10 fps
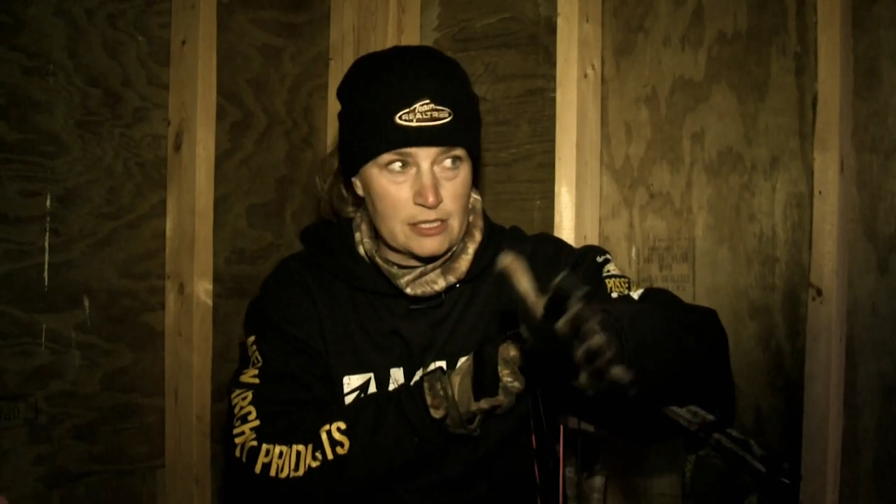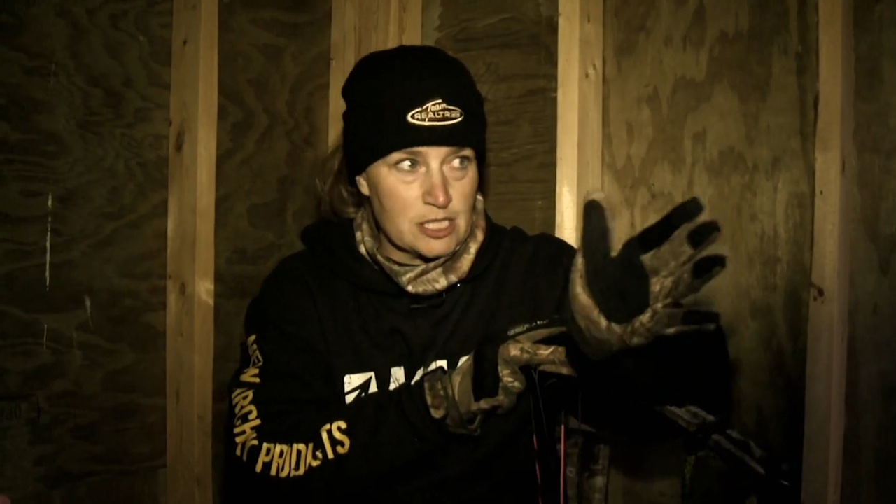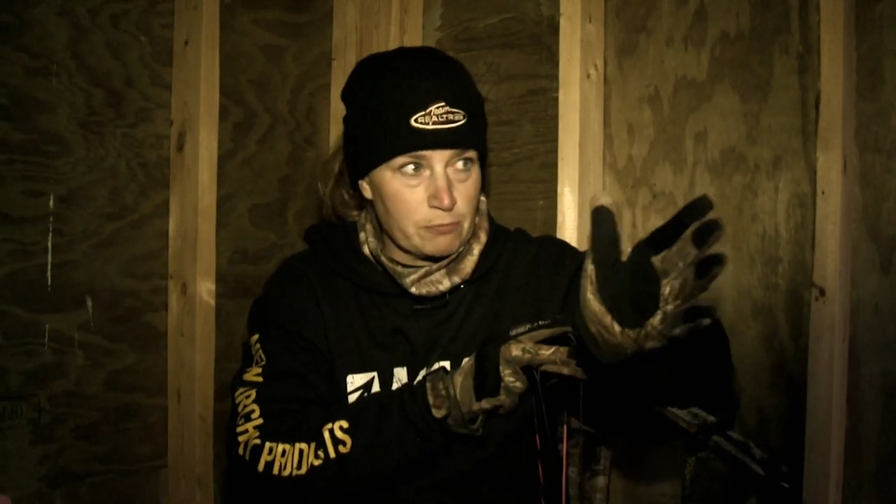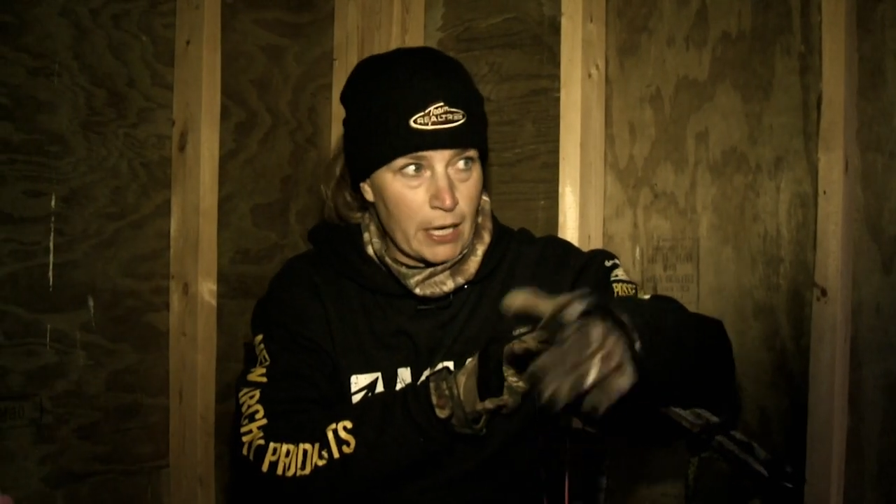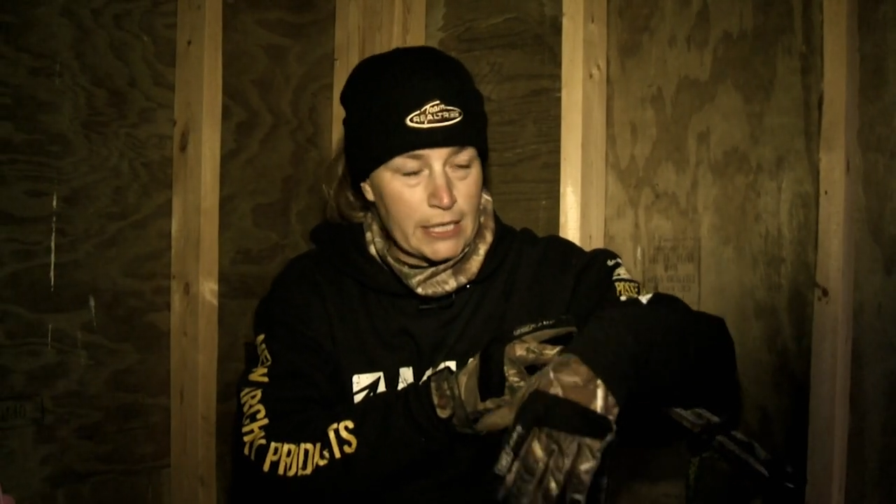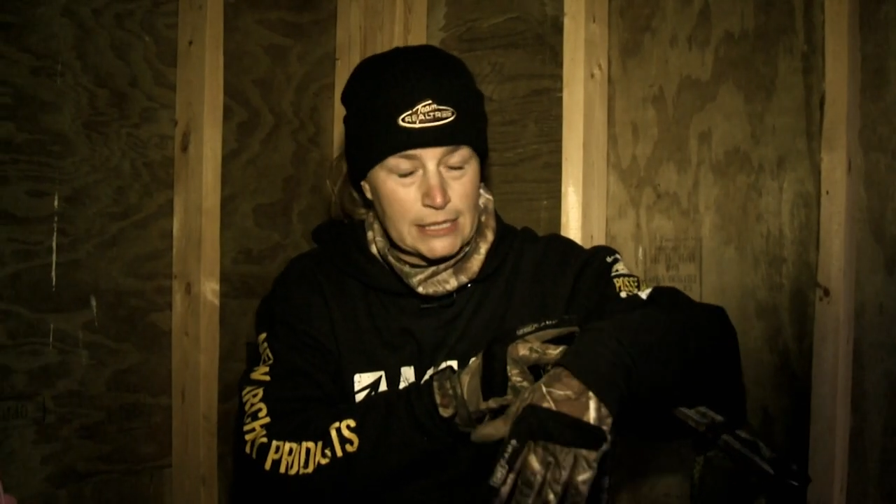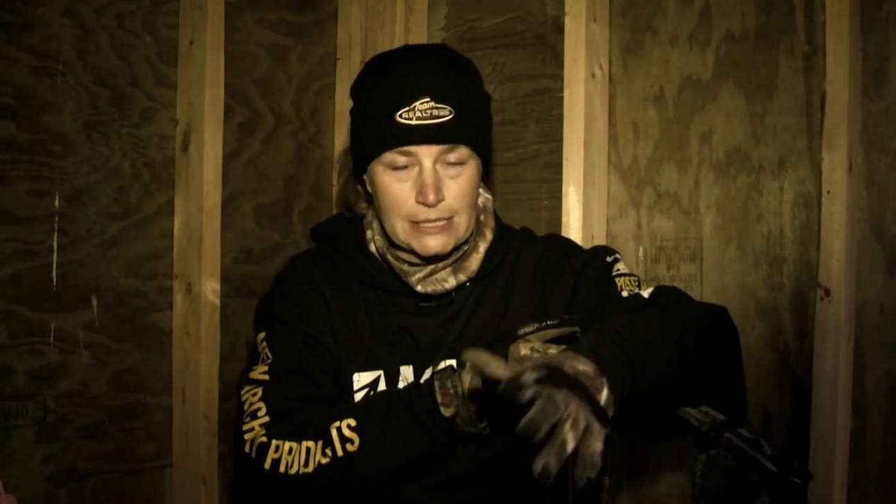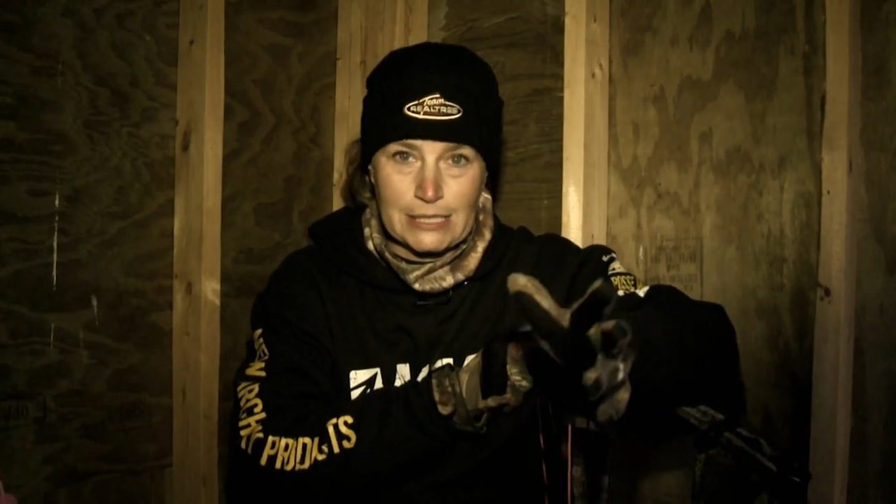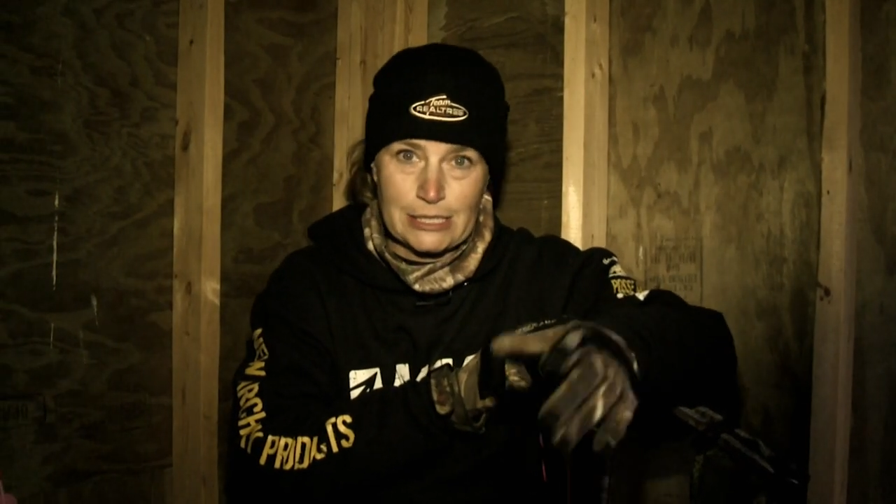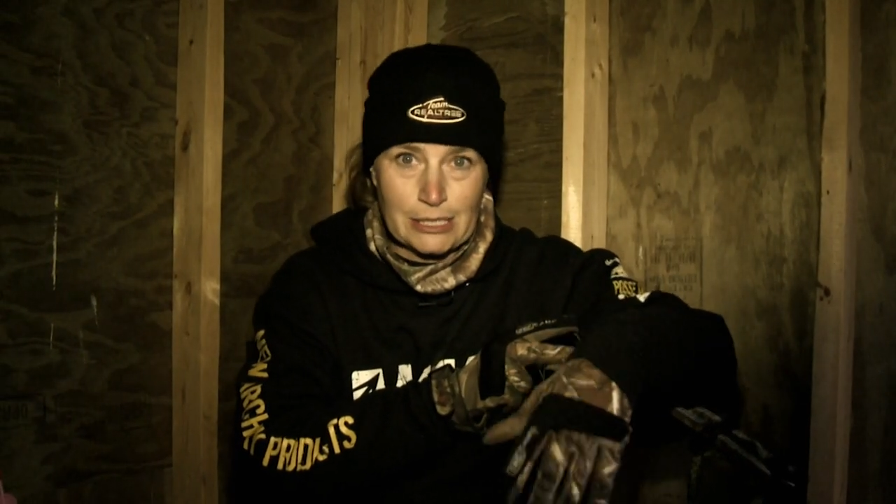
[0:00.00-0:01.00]
the spikes
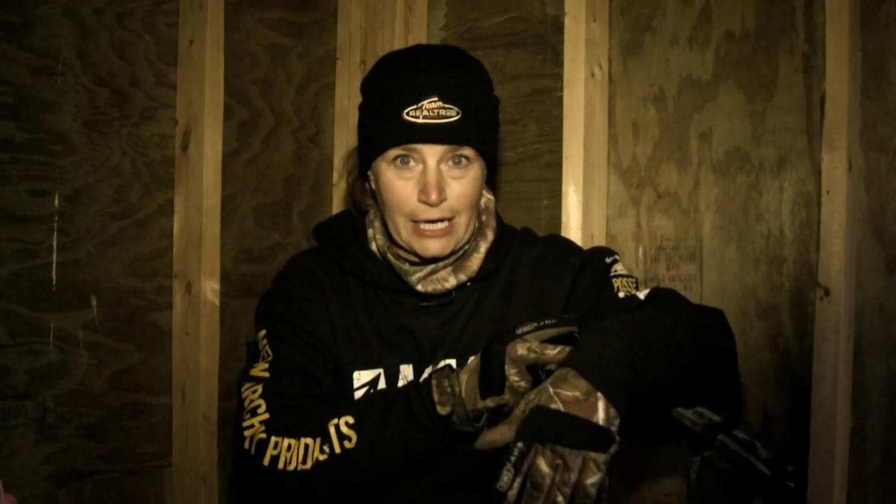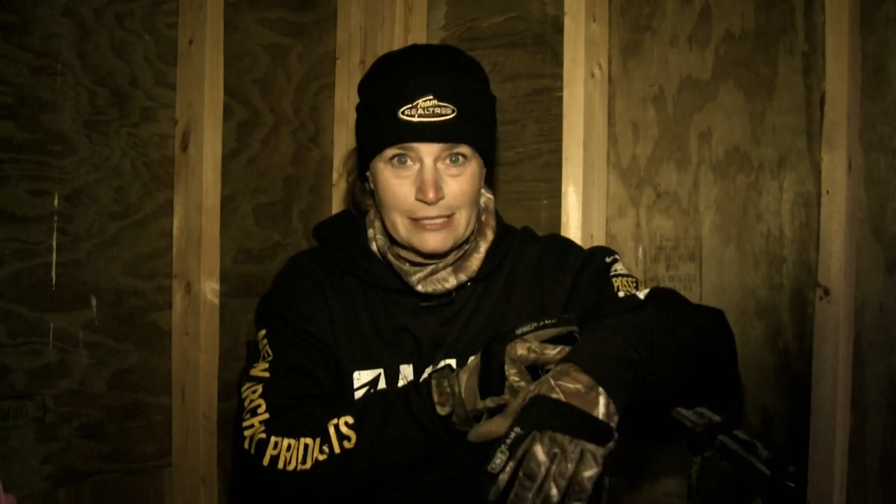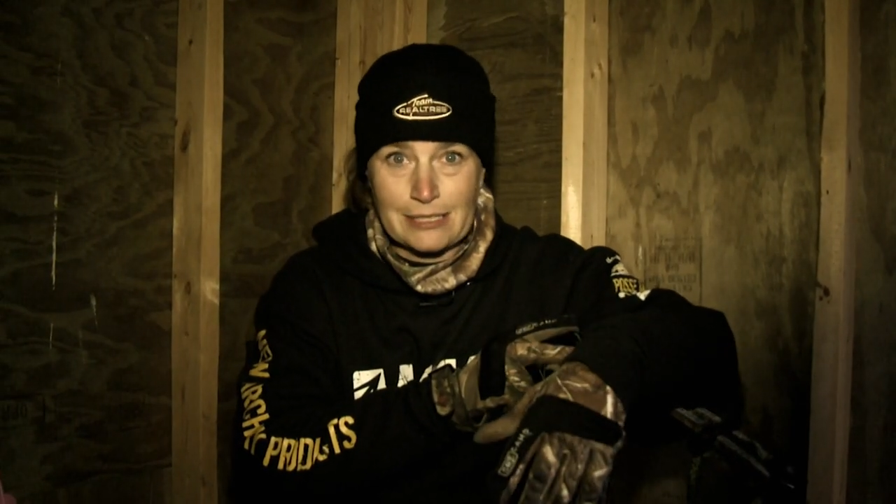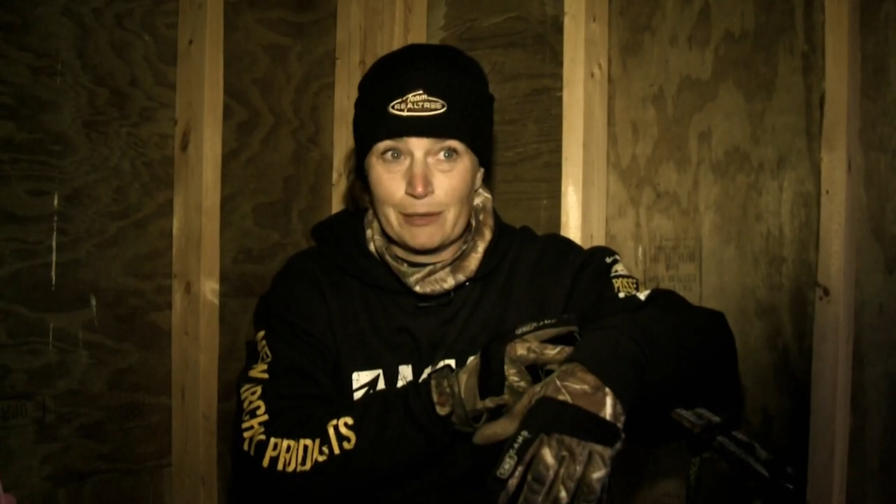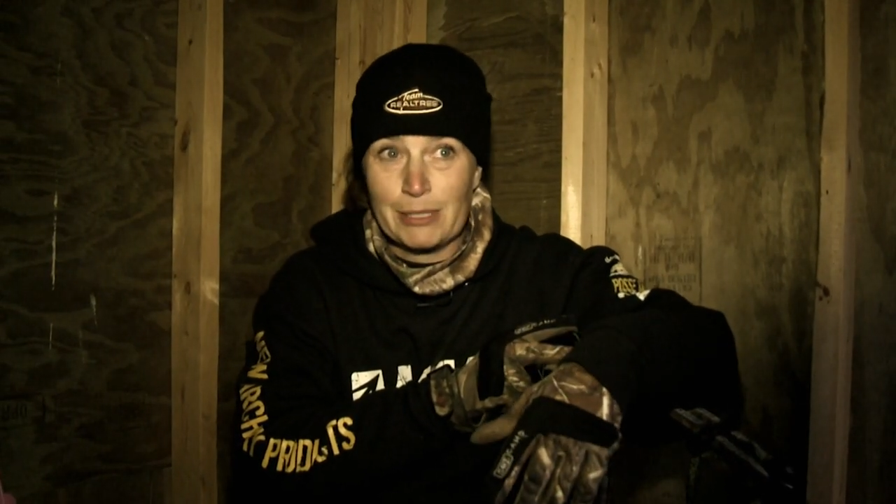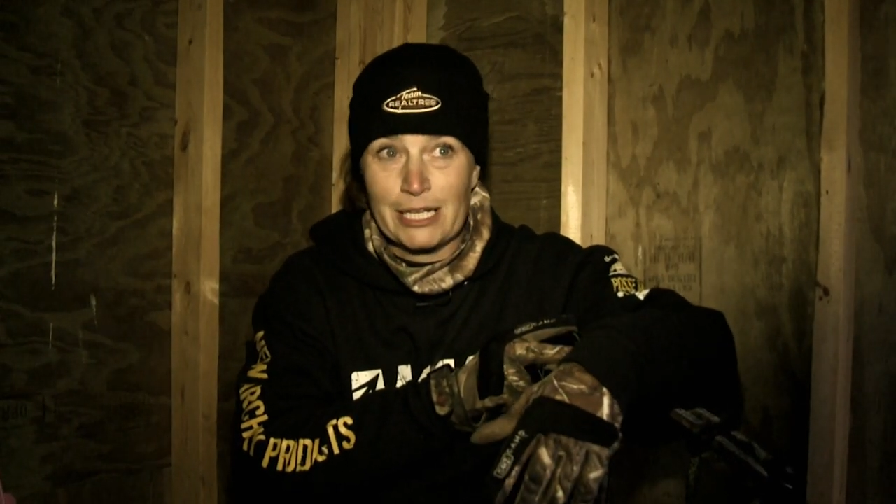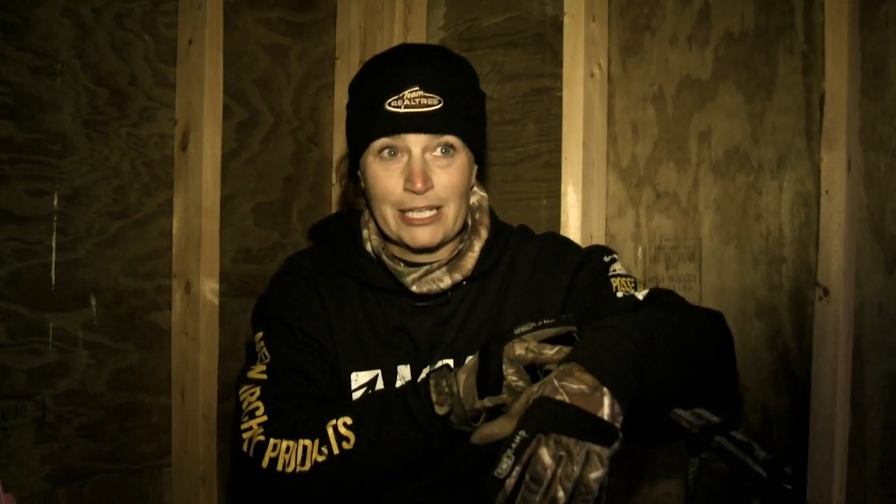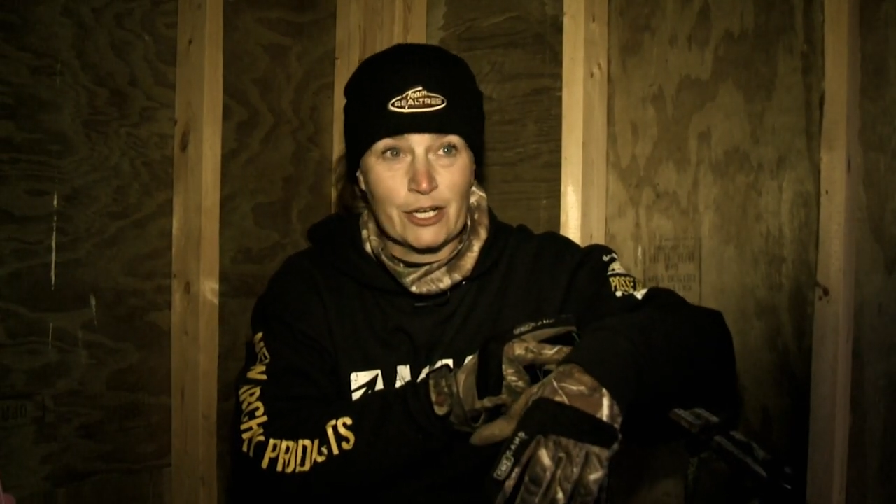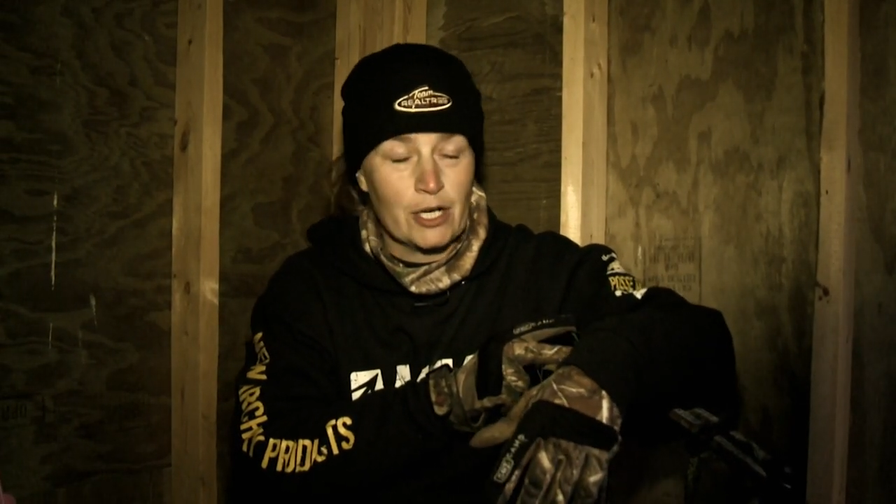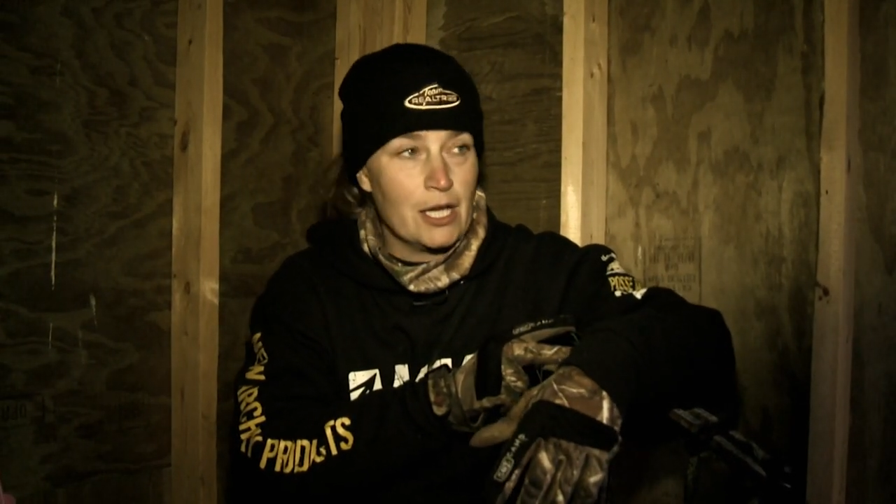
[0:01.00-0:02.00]
and a little guy's coming in
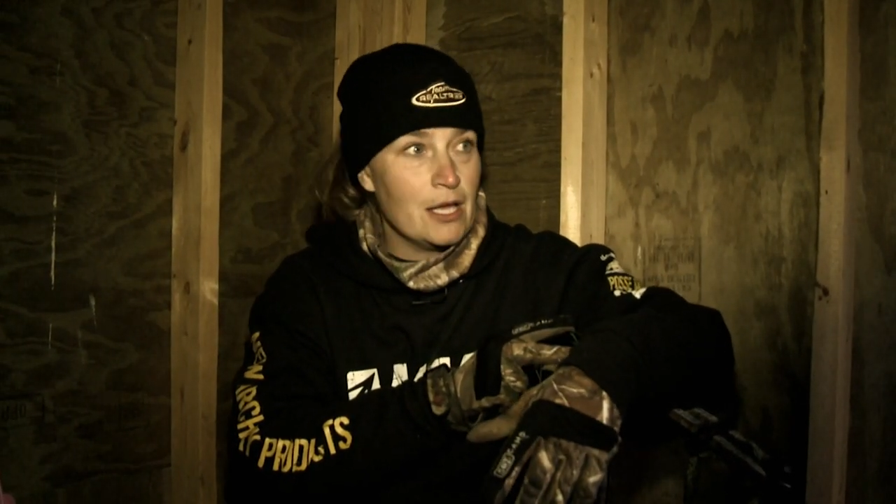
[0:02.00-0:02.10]
here.